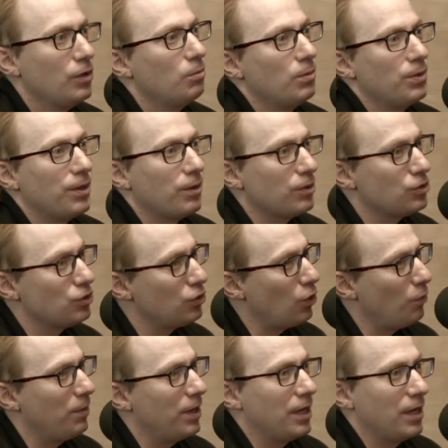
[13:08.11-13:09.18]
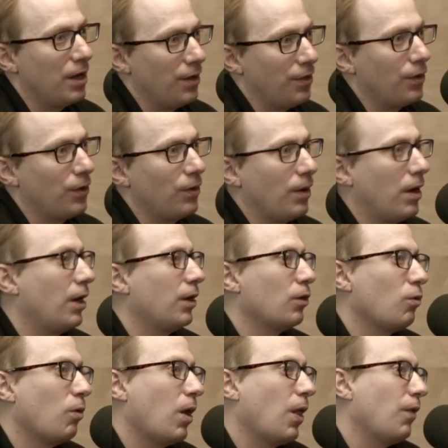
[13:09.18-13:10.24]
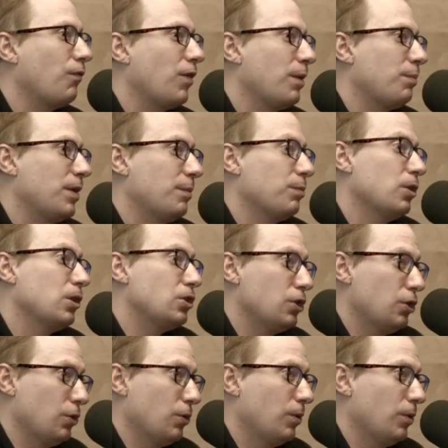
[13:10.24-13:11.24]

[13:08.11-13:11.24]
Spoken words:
when there are so many other unqualified people, too?